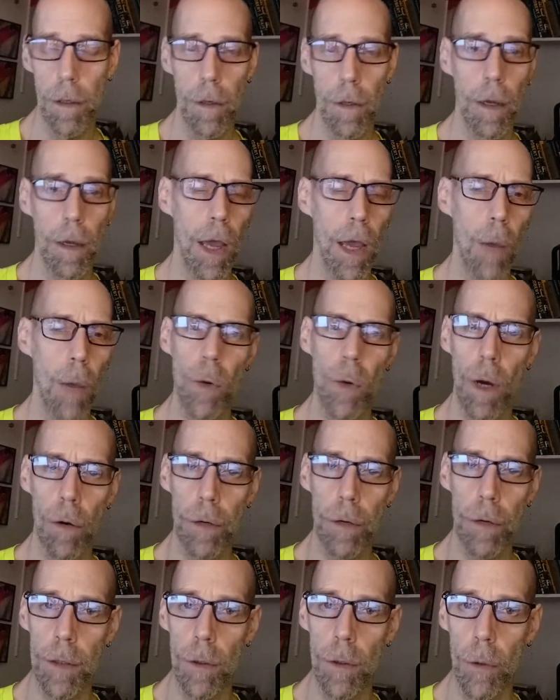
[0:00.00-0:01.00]
And we already
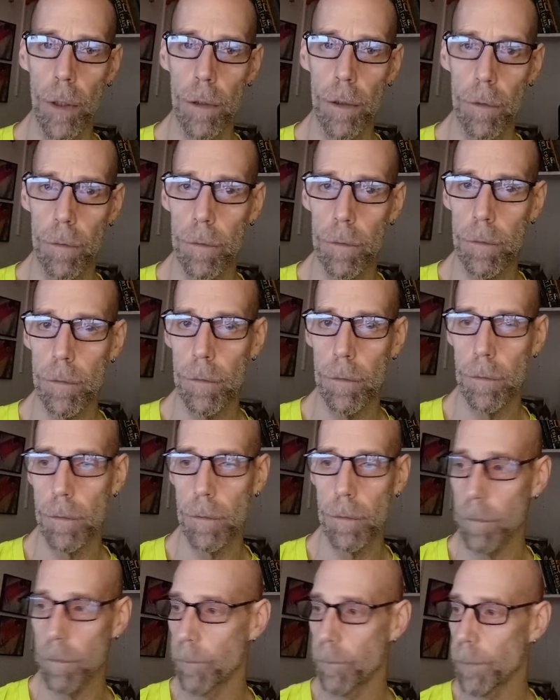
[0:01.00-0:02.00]
do it.
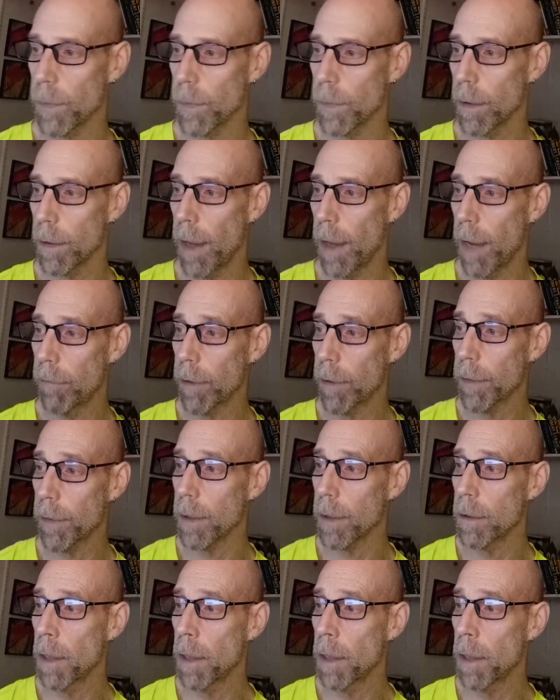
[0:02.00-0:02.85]
Everything.